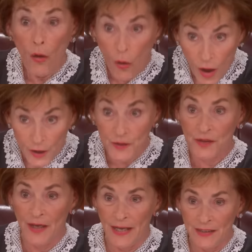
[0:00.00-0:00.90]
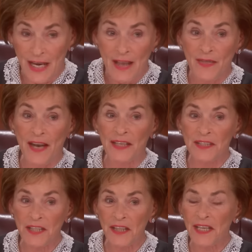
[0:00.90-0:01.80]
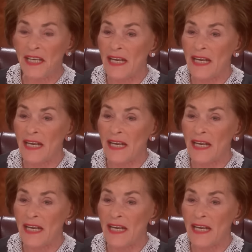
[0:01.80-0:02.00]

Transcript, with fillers: order says that until he